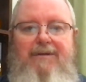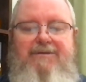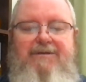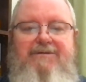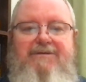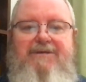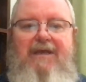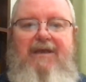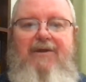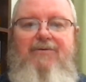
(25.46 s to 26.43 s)
Jesus
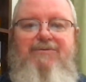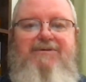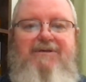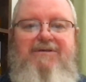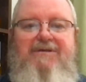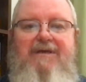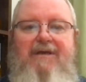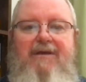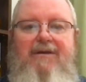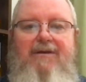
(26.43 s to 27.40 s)
heals the
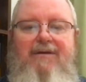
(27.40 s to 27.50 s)
sick.